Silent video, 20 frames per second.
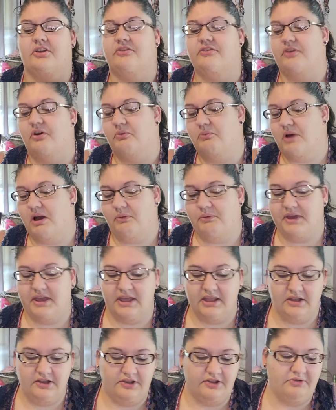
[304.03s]
So what we
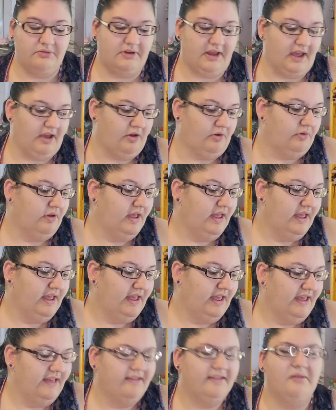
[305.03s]
can do now
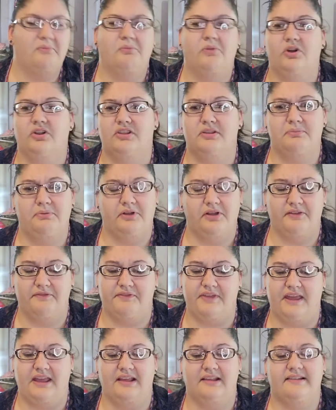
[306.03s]
is a multiple of
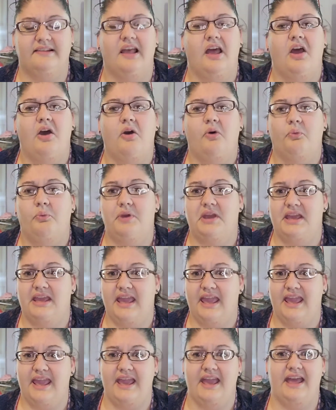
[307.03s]
things. We
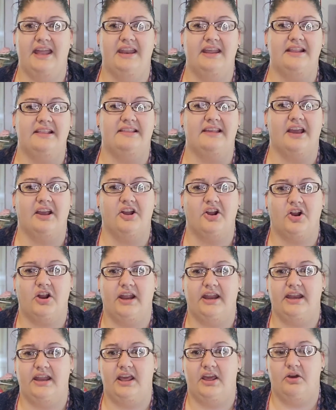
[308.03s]
can
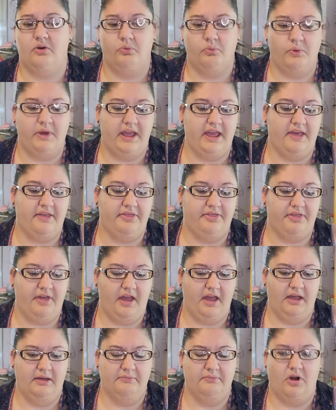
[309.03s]
decorate it with
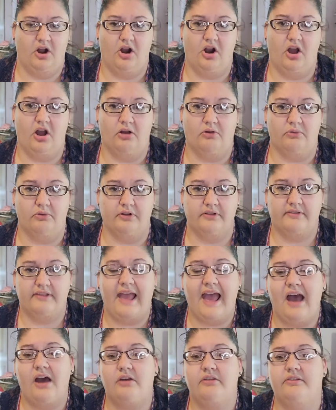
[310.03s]
our Hogwarts
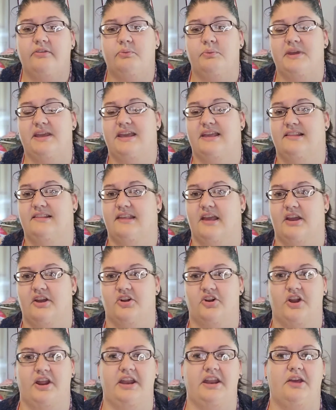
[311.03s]
house. We can
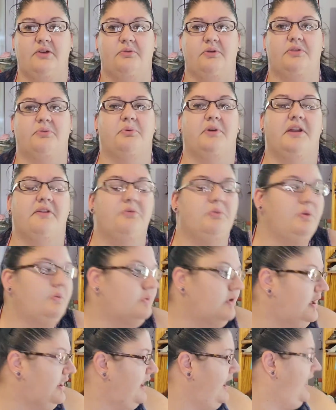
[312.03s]
decorate it with whatever we
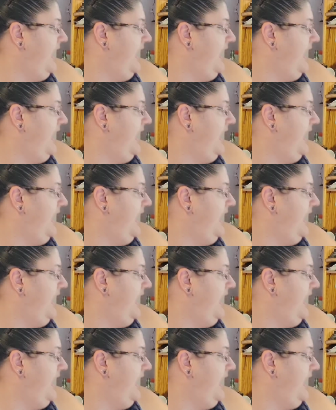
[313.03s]
want.